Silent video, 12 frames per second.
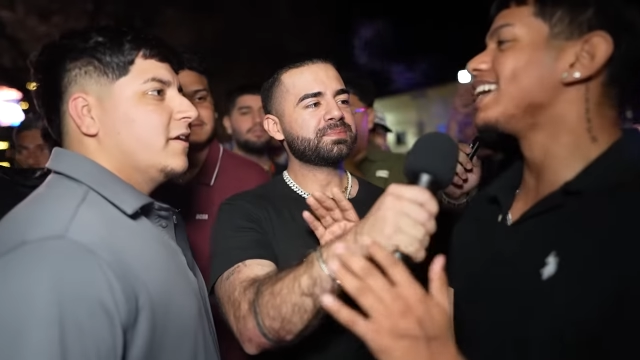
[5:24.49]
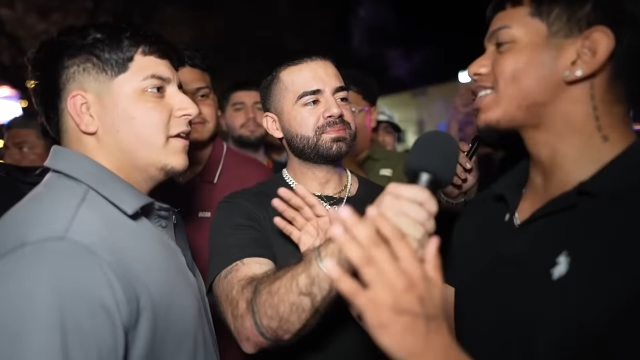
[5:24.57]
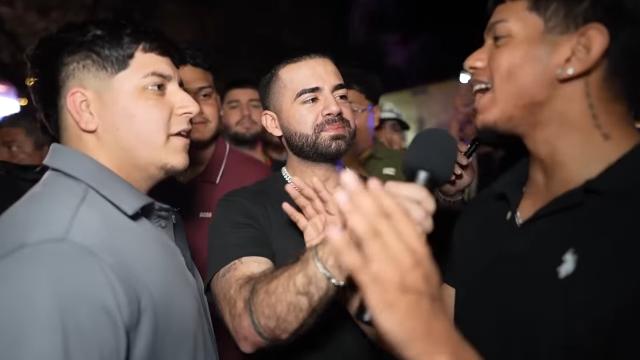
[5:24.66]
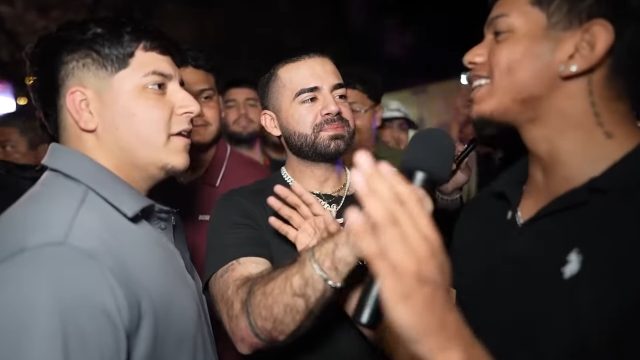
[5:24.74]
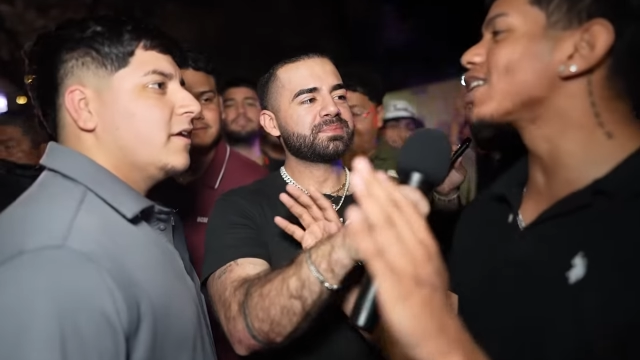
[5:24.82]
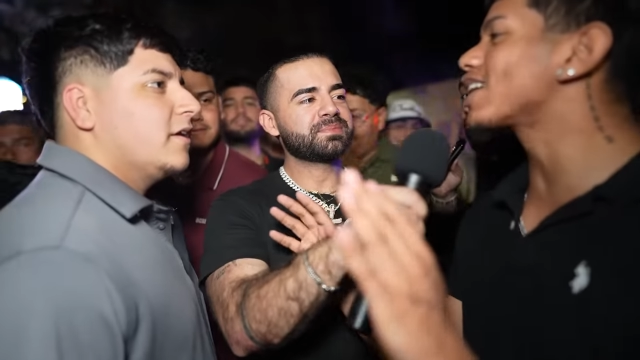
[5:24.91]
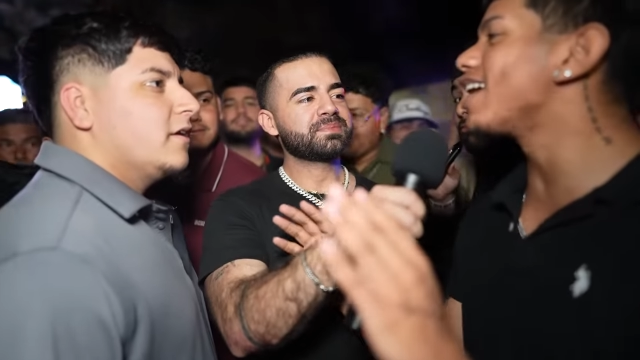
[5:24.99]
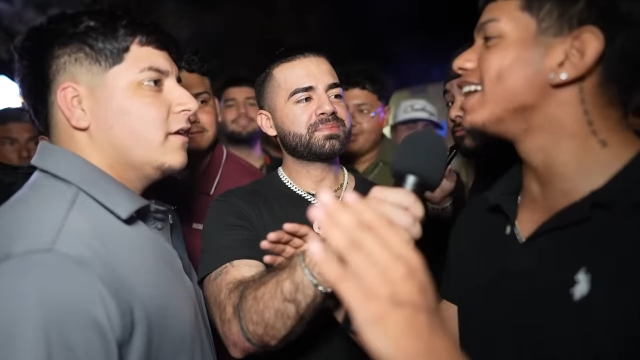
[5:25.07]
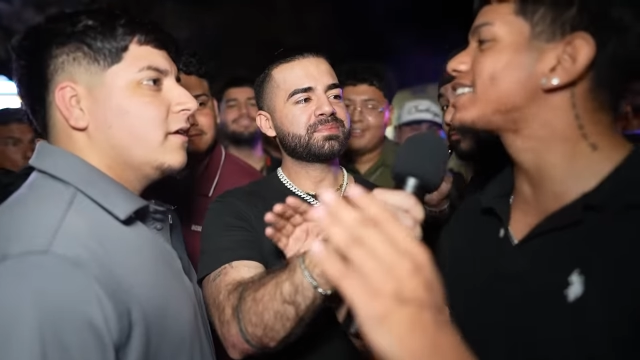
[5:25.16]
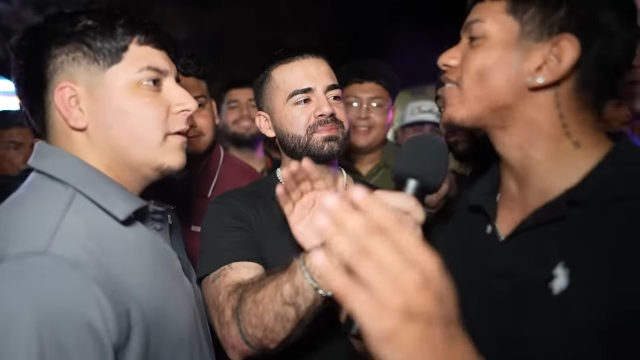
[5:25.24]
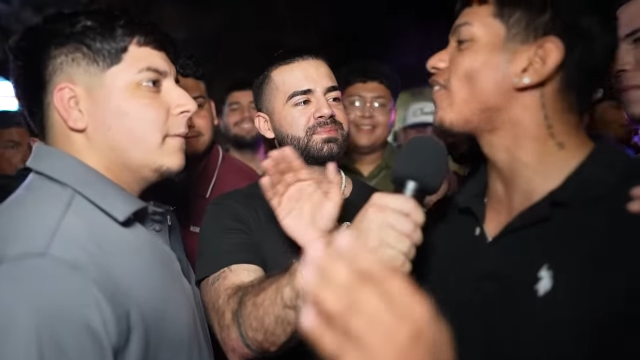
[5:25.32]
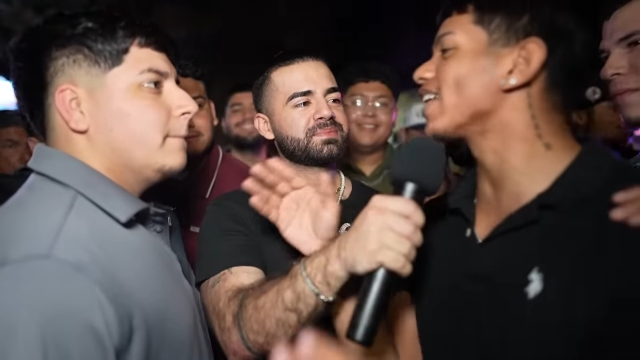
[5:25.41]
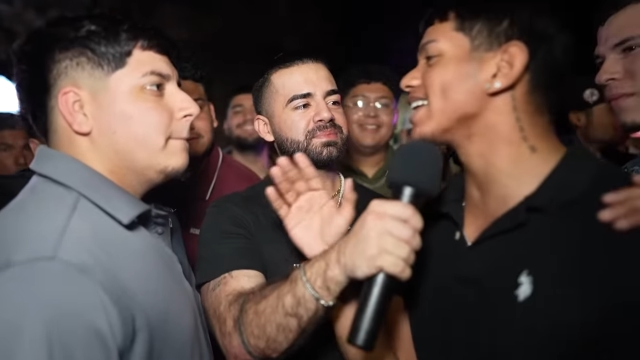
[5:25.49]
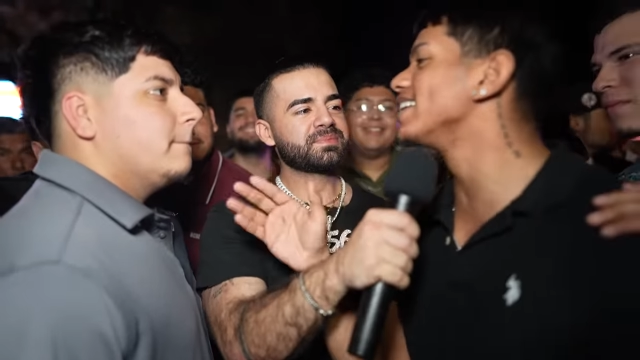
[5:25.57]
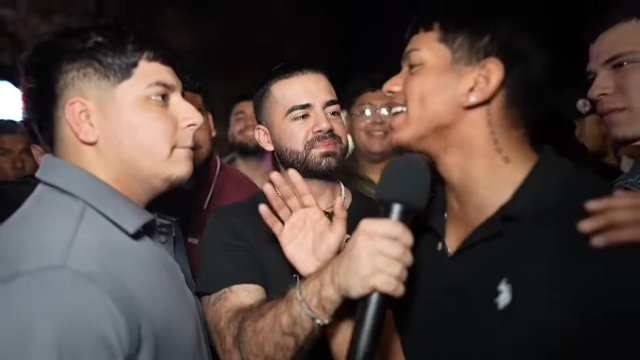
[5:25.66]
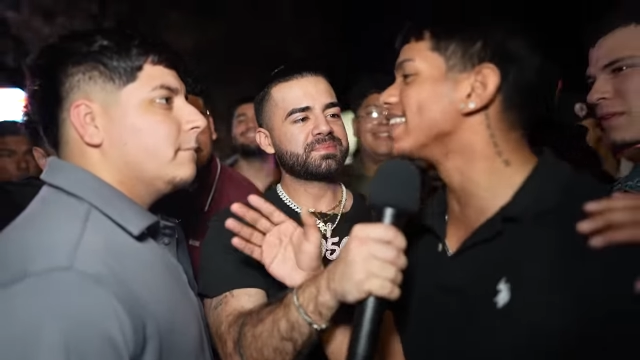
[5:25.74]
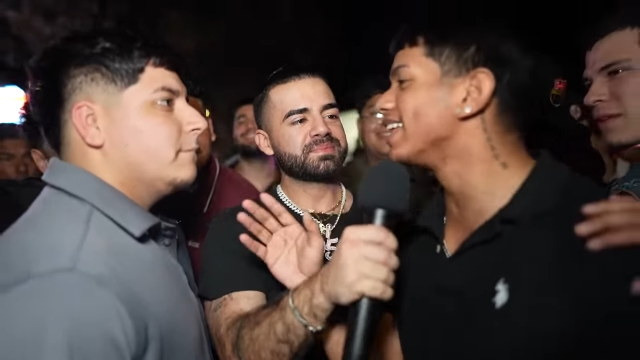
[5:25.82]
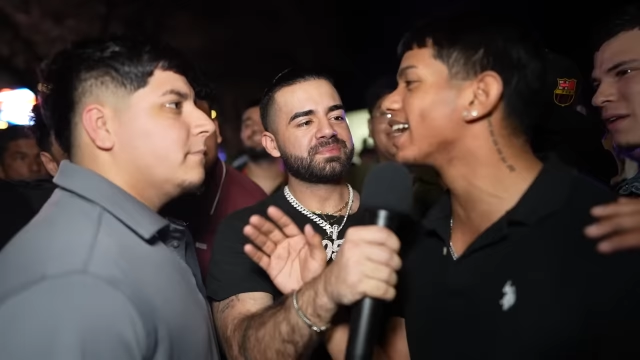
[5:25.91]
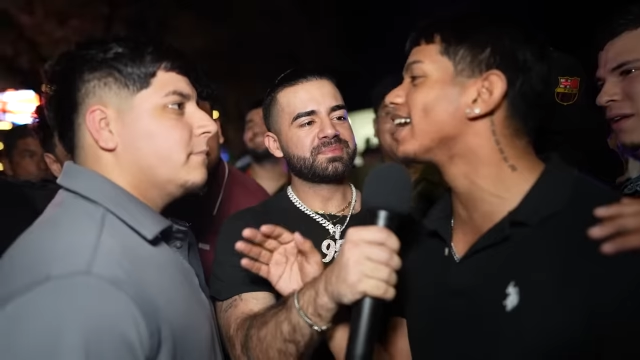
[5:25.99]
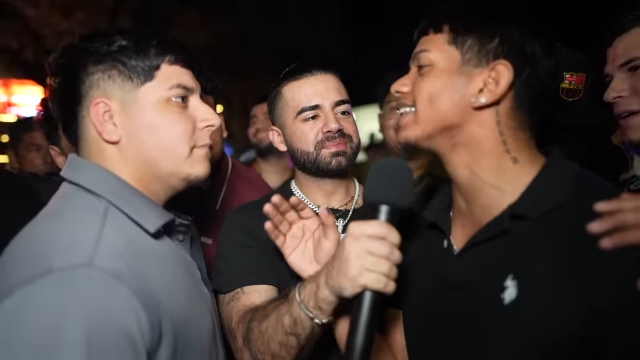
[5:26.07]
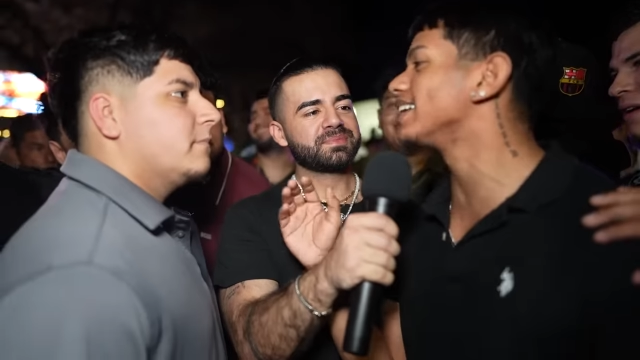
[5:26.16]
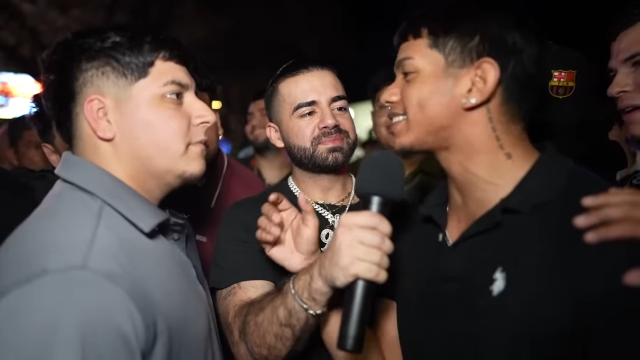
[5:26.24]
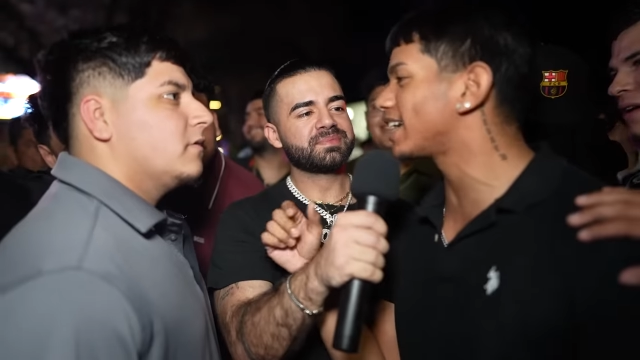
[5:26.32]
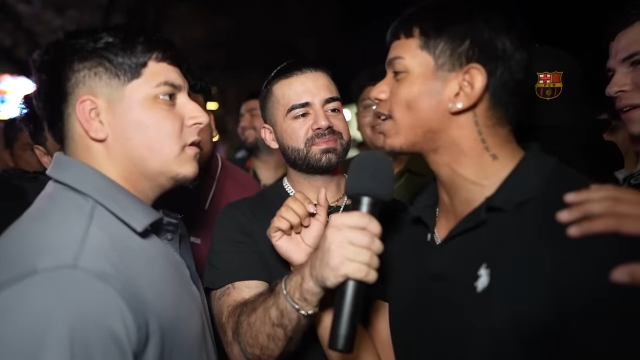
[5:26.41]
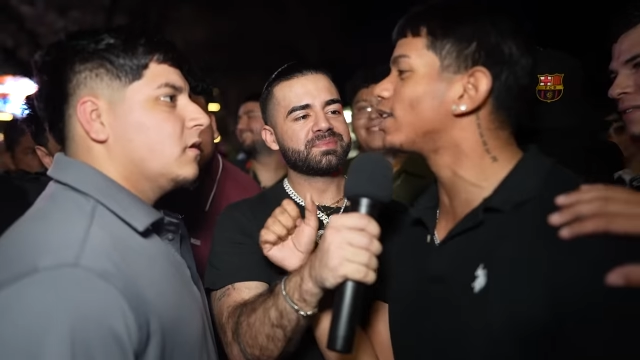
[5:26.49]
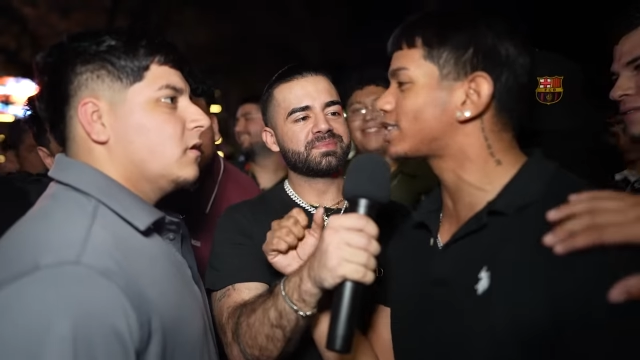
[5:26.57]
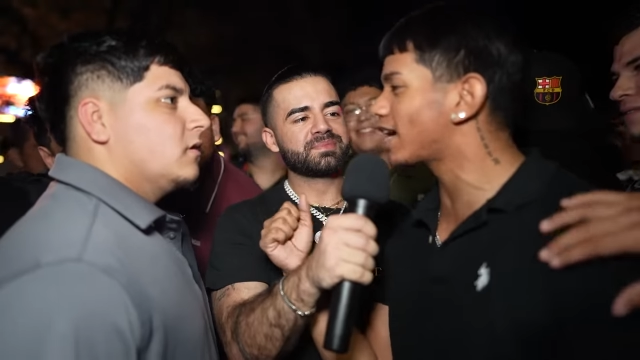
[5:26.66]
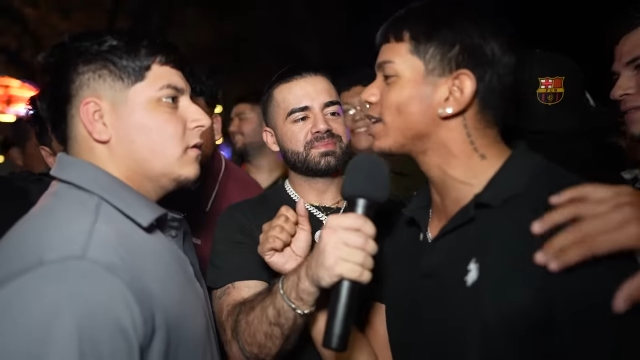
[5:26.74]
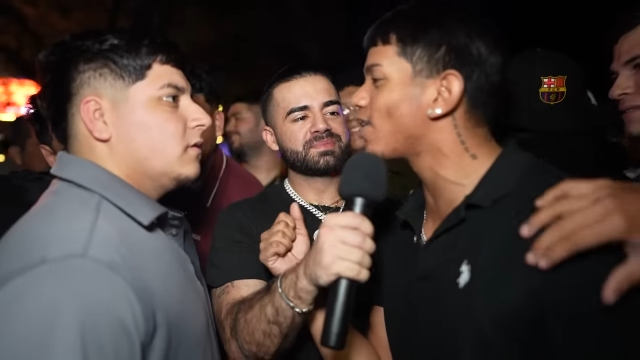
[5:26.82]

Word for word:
Speaker 1: she ain't your girl, if she fucking another girl, that shit gonna turn you